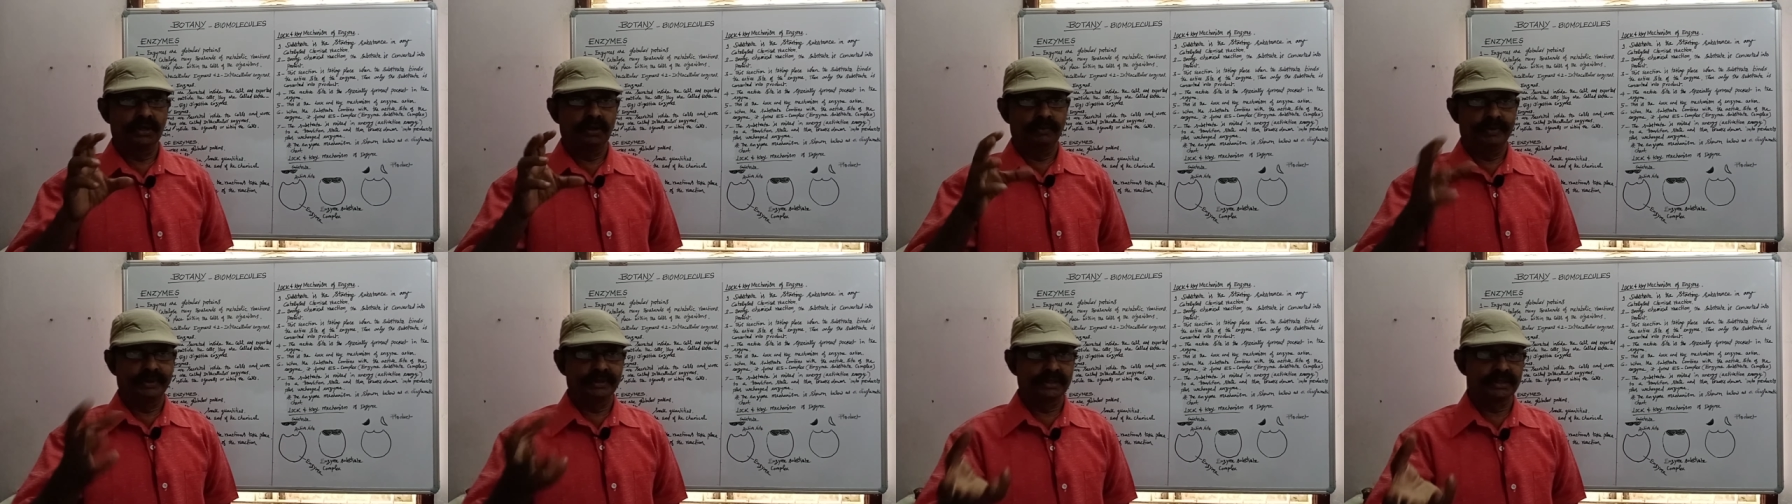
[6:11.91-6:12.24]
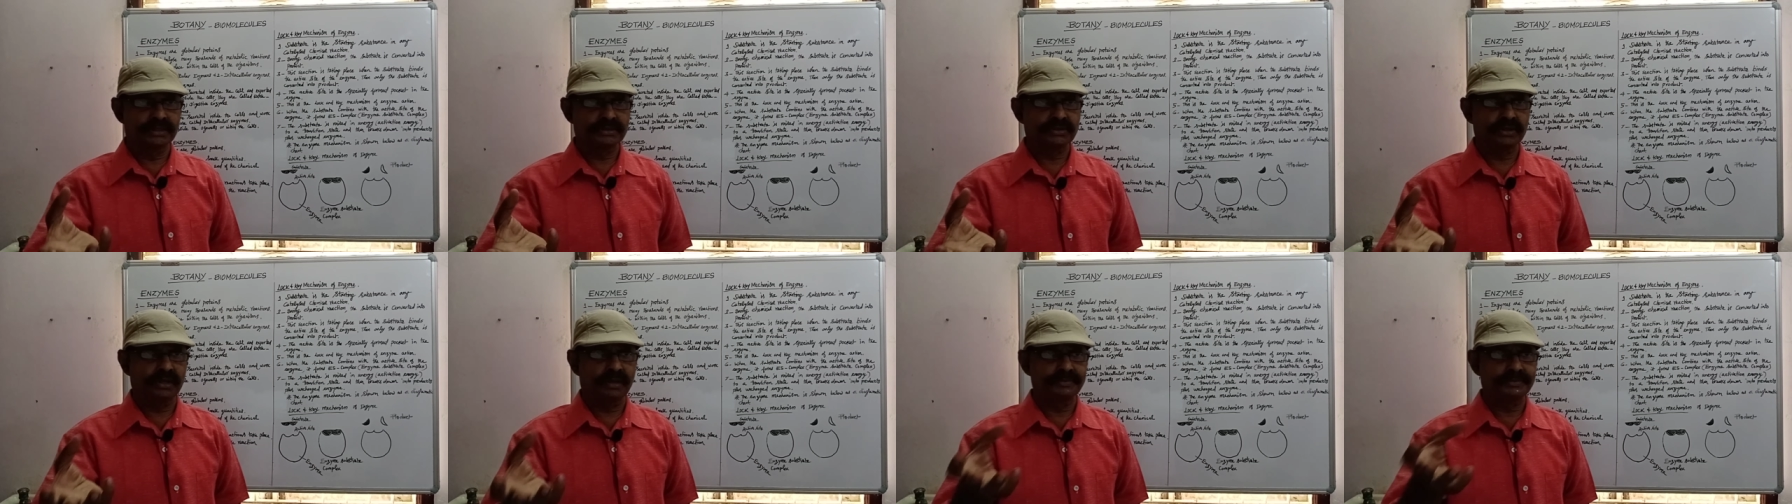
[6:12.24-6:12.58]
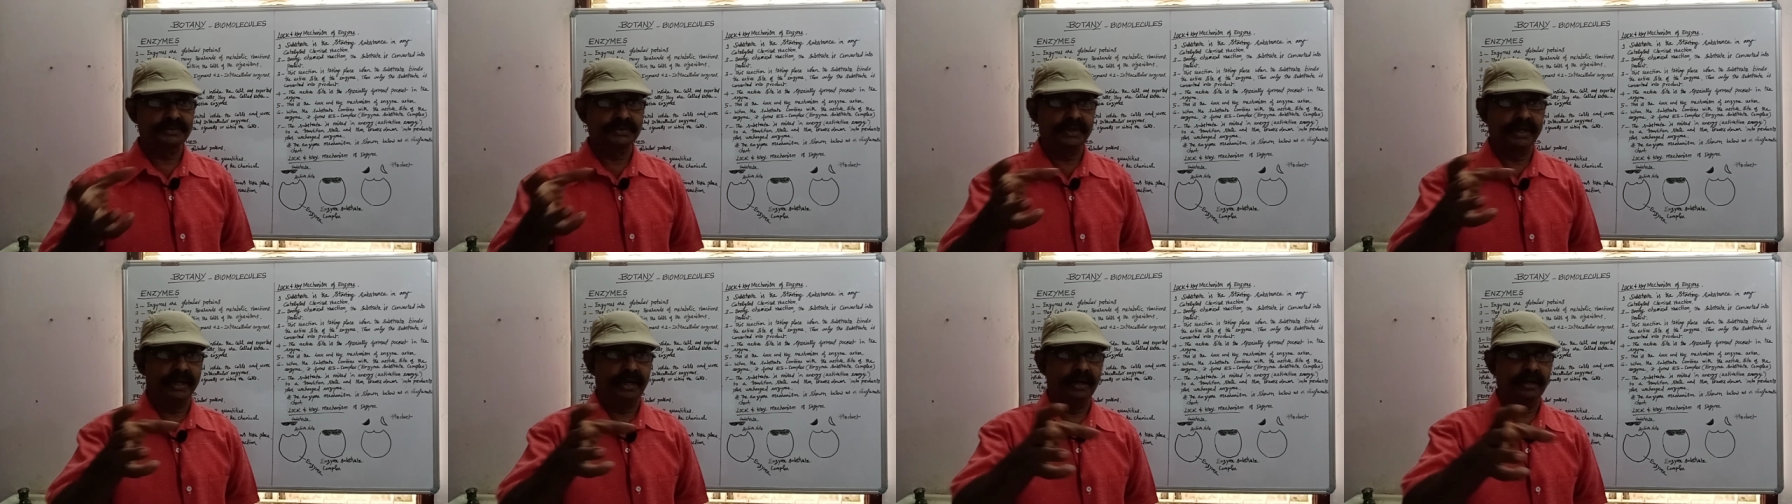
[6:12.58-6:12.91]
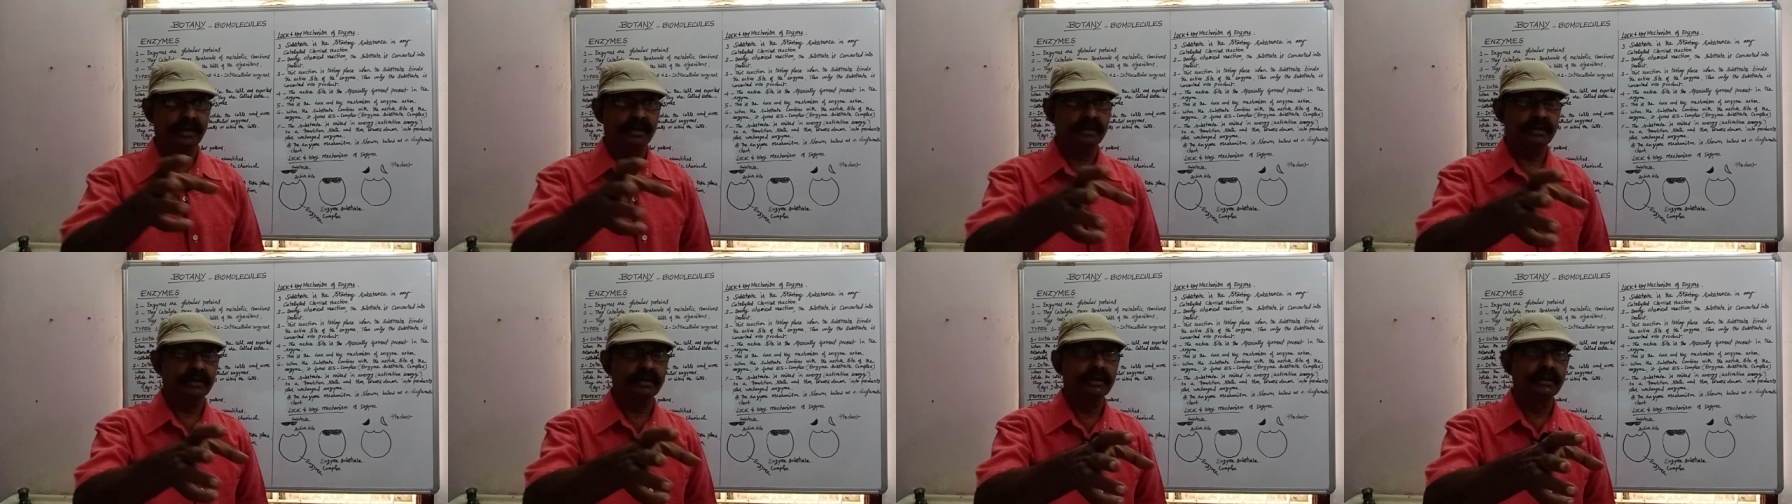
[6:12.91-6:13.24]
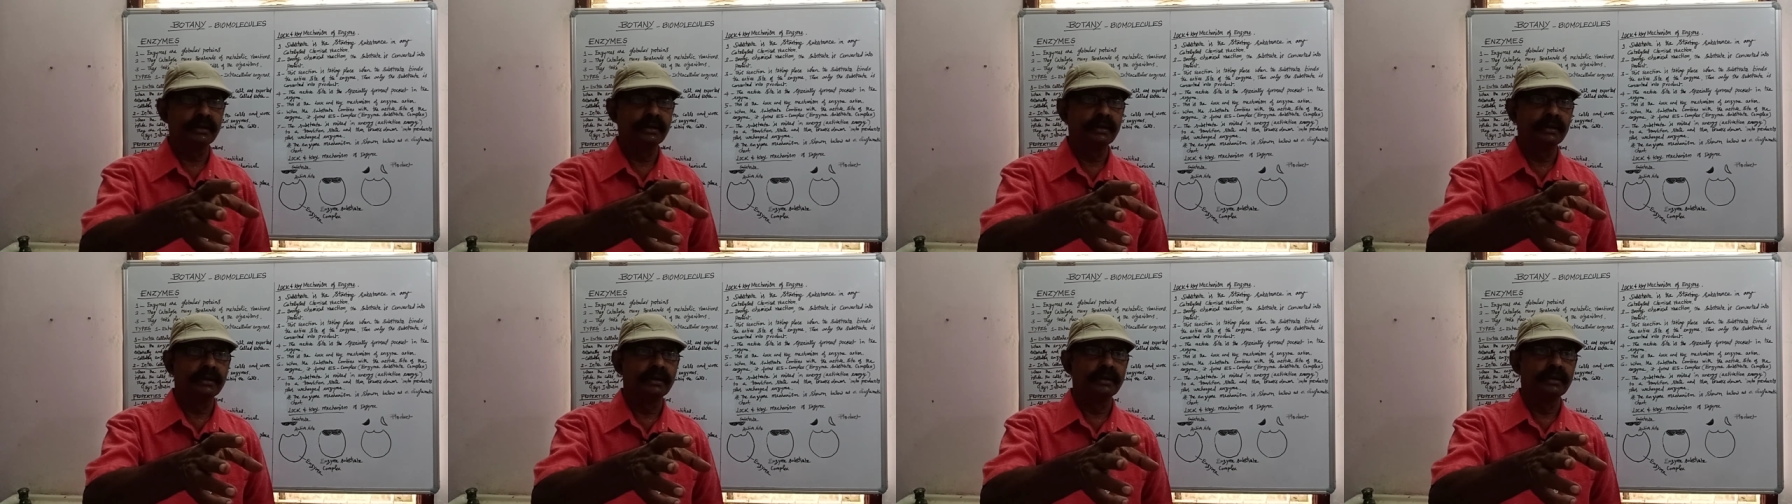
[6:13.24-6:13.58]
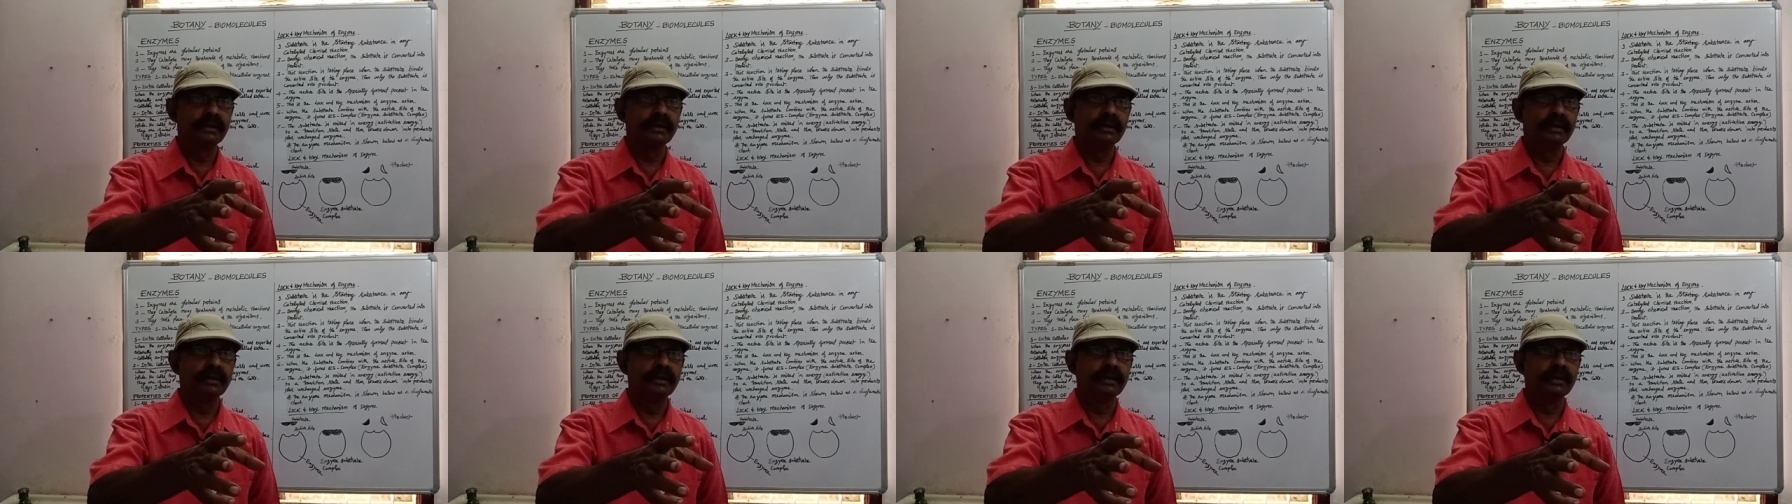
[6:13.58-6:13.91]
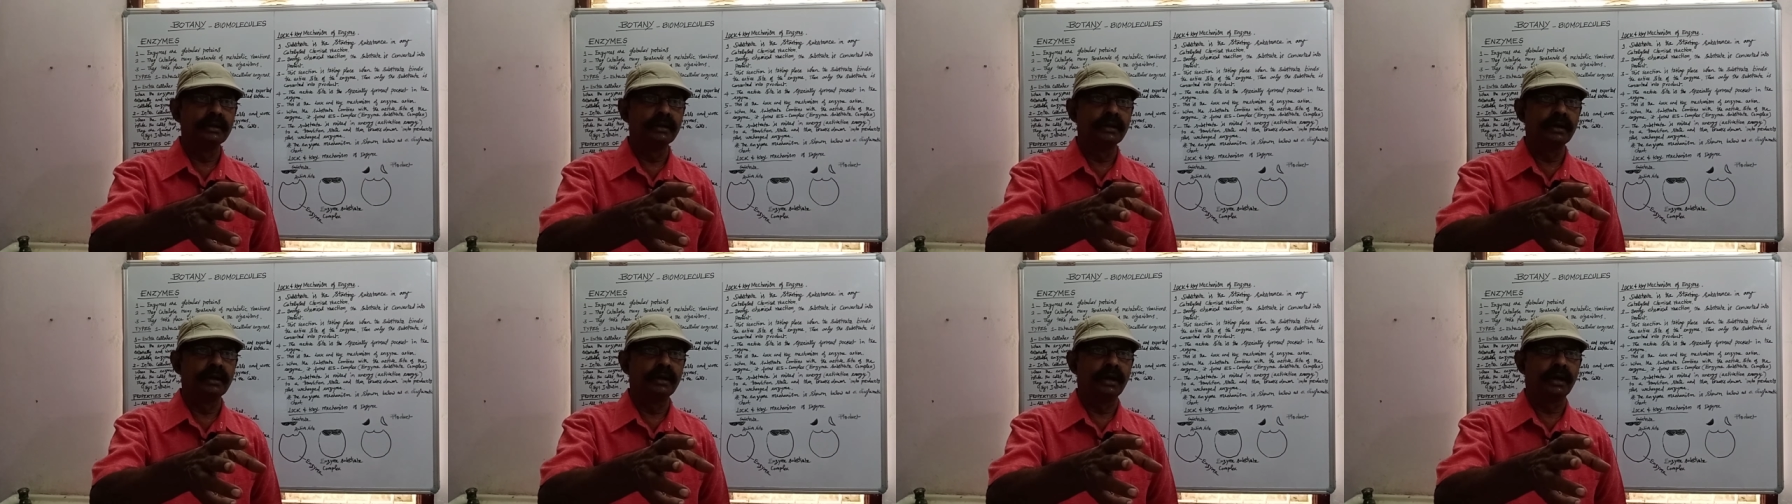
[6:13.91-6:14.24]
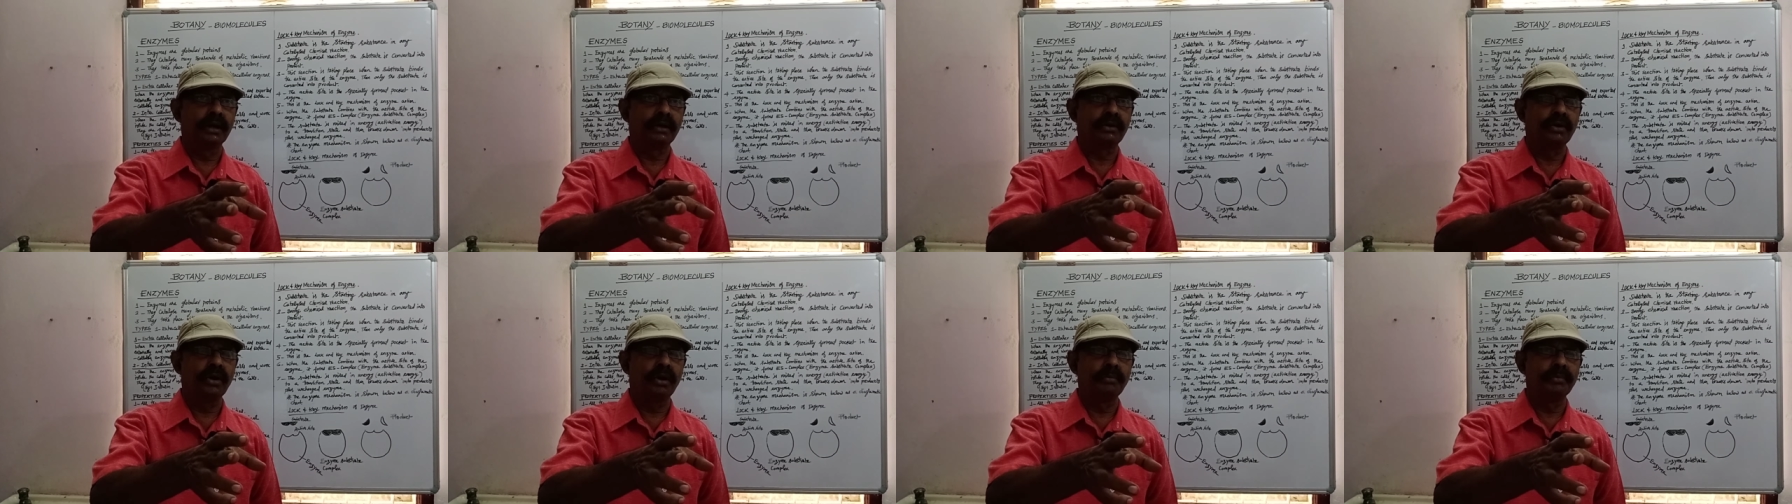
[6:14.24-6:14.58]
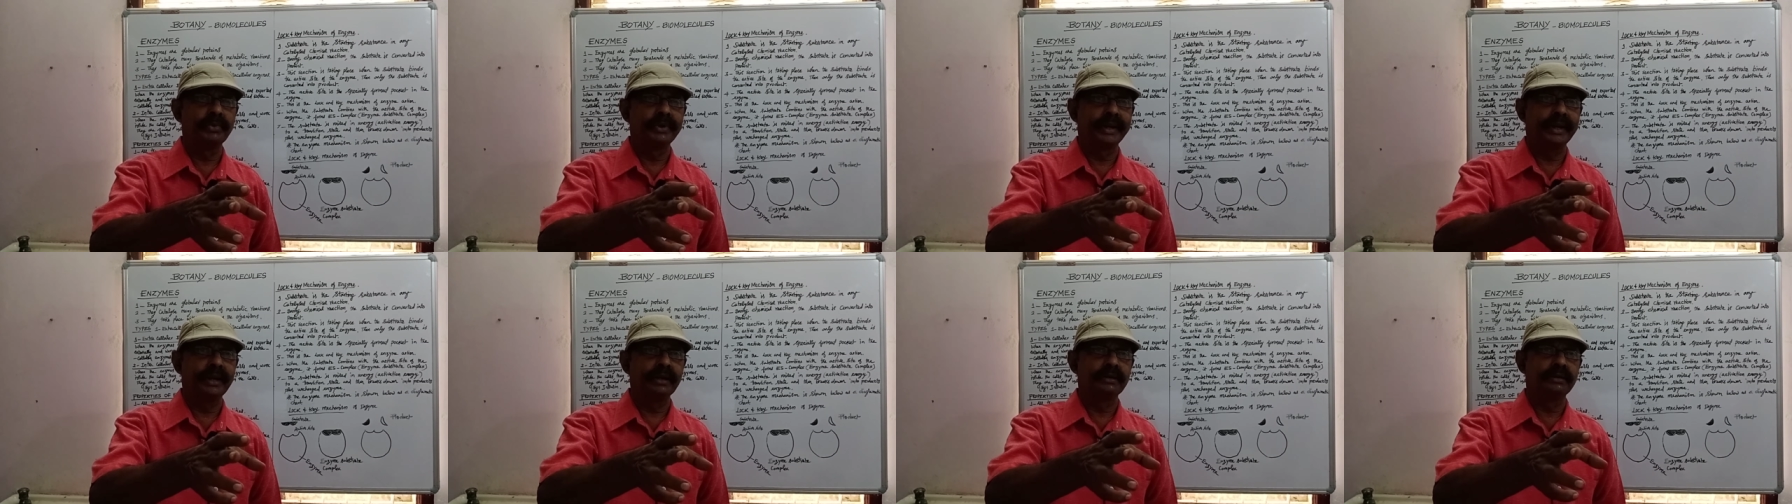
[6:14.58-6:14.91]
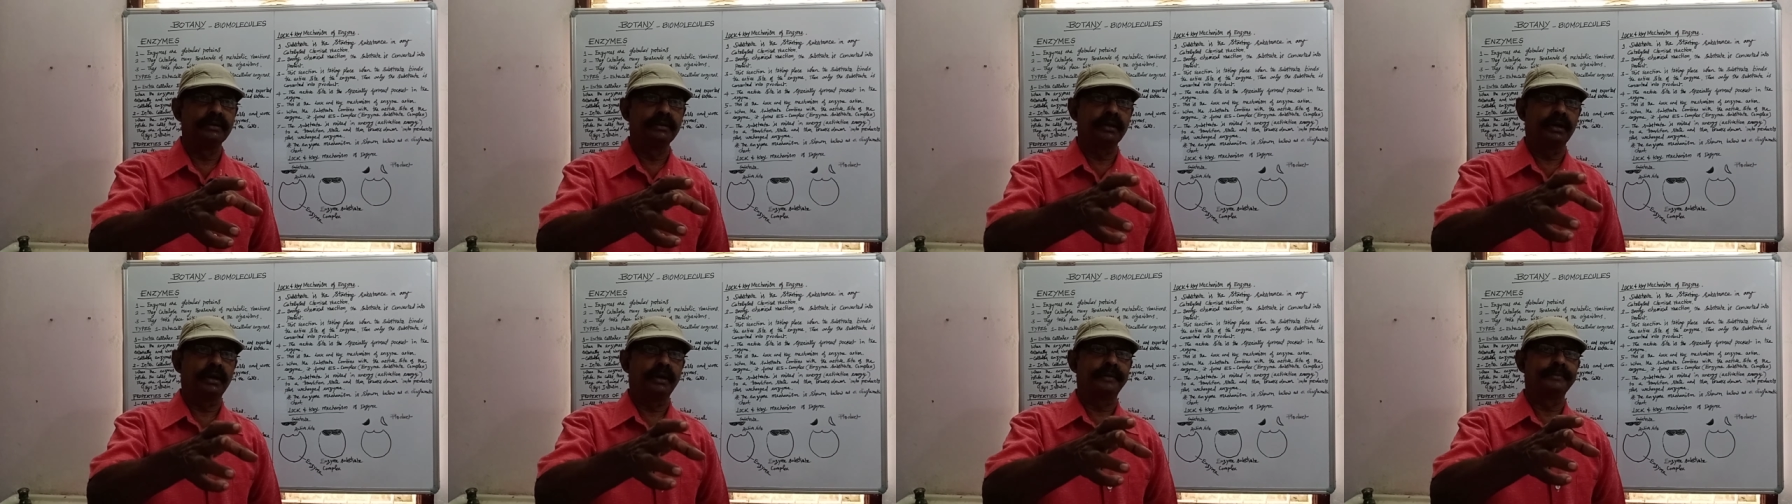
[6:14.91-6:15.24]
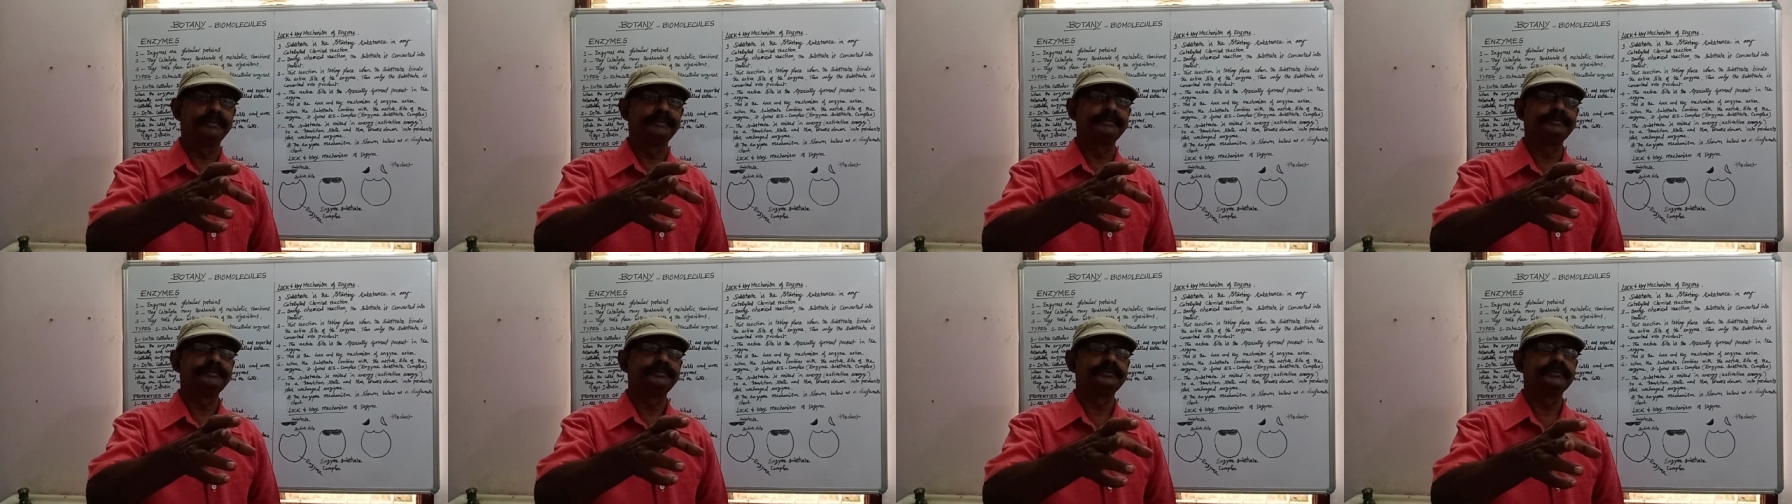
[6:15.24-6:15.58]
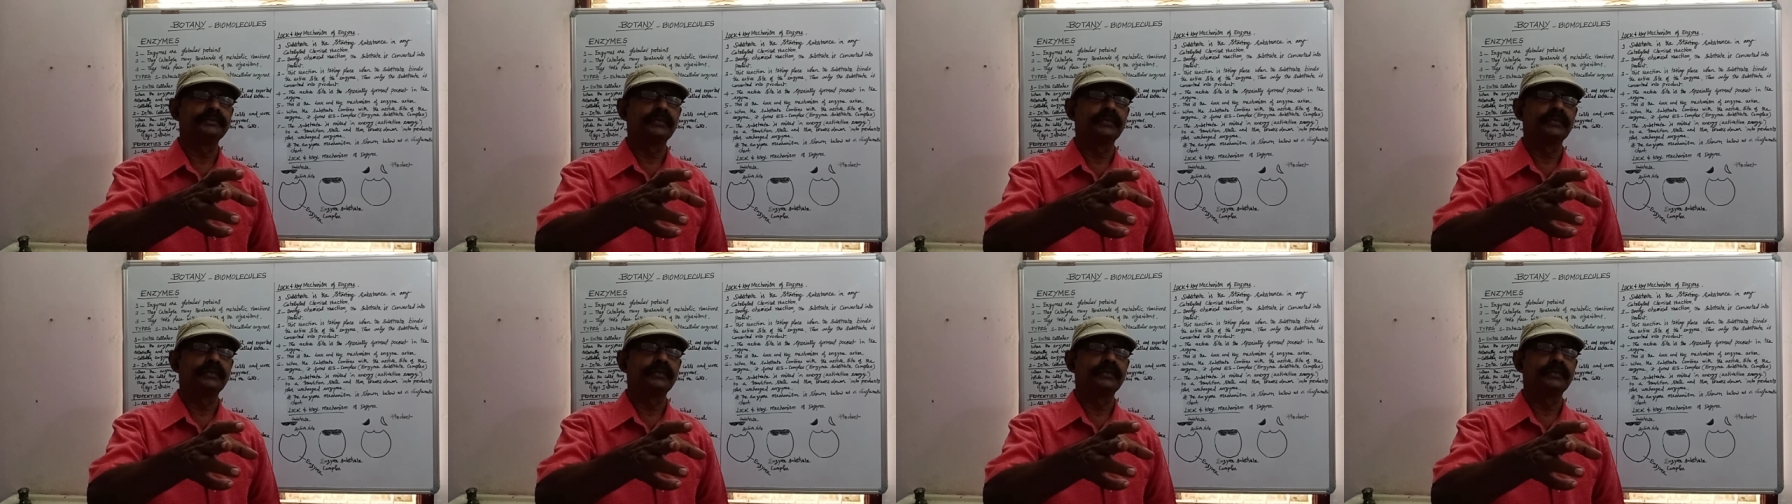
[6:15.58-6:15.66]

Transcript: When the substrate accommodates the